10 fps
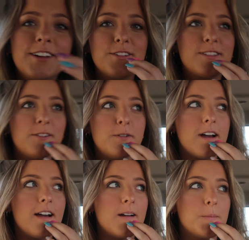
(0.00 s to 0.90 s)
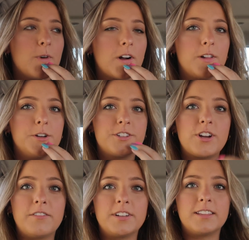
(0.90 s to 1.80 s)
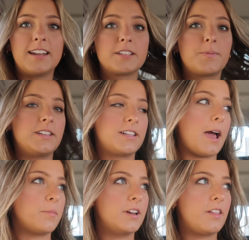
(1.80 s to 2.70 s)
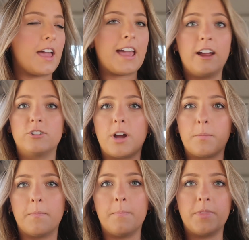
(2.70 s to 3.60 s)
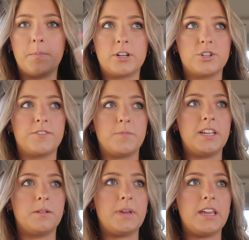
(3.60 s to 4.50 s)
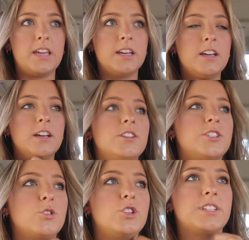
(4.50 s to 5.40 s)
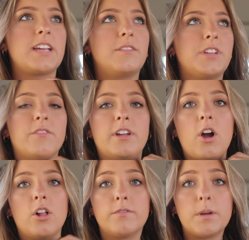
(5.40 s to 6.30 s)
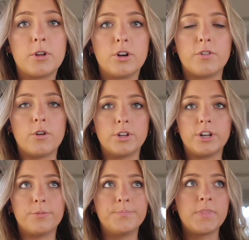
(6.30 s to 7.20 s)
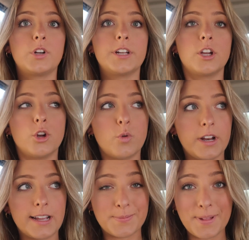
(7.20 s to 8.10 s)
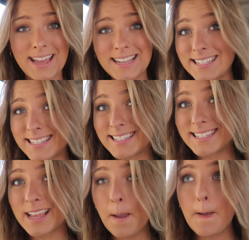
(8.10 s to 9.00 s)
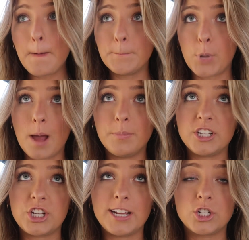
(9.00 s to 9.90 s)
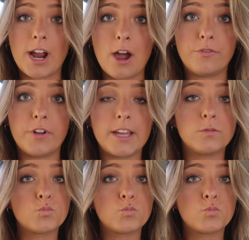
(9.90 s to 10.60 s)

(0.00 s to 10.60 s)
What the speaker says: gonna go through while Chloe's driving to the next place and I'm gonna like airdrop the pictures of me to me so she doesn't have to have like all of them on her phone, you know? We're gonna go to our next place. Probably change our outfit.